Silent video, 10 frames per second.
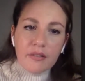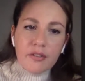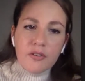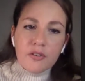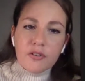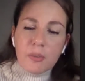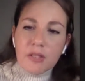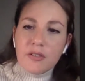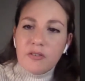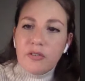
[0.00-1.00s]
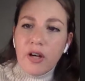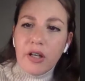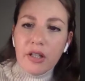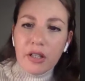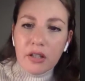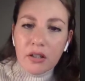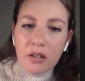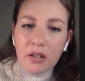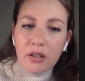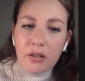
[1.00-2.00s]
did you specify,
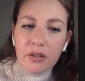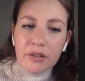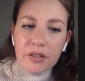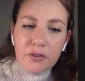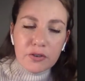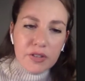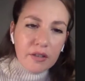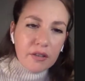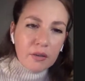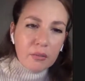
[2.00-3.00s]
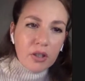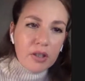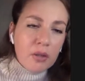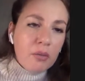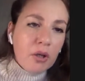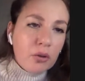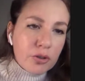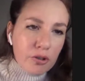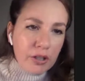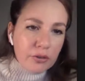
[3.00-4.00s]
did you send them an email
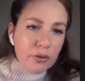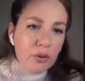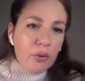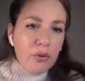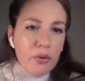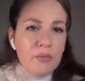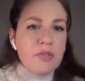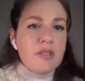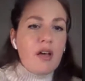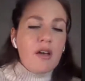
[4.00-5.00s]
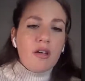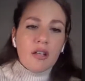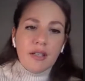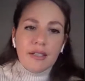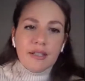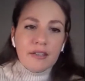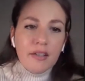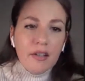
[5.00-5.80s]
or try to call them saying like,